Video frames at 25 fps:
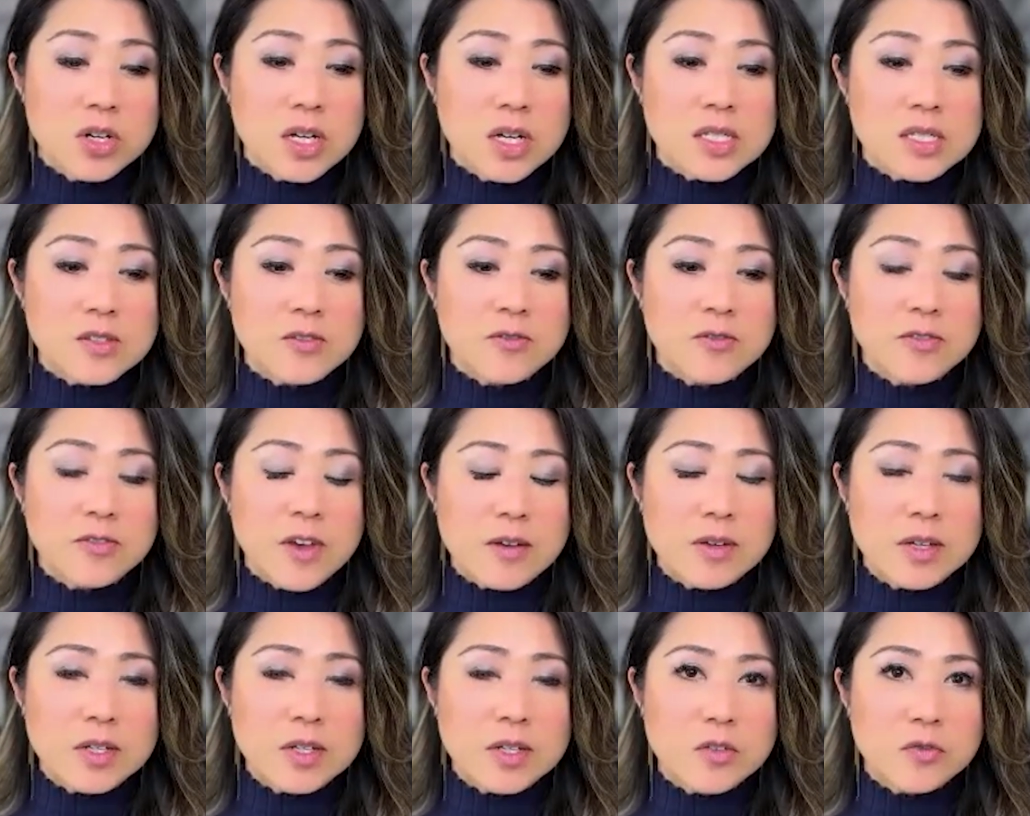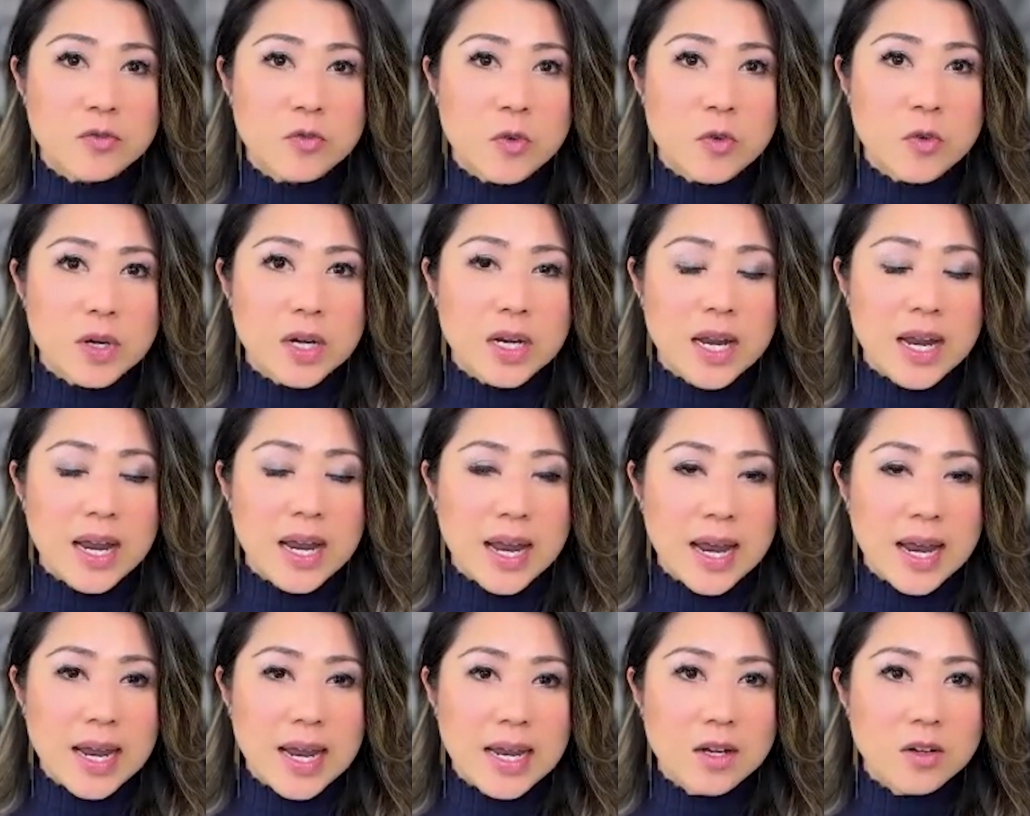is
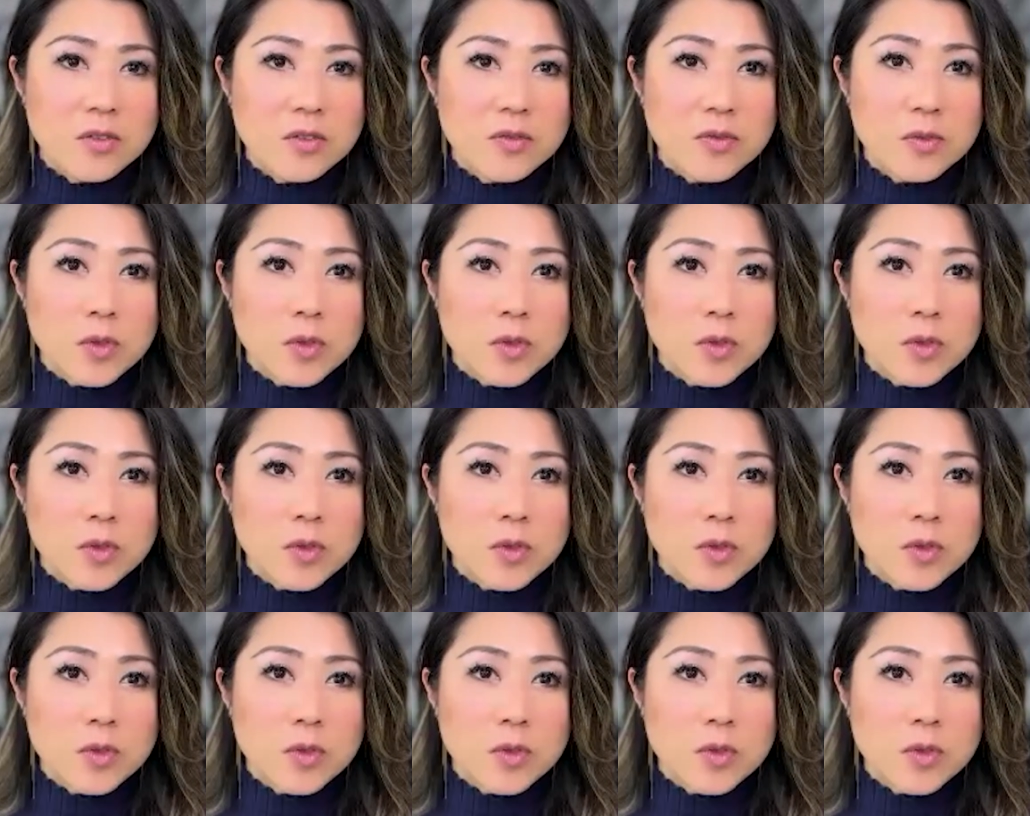548 of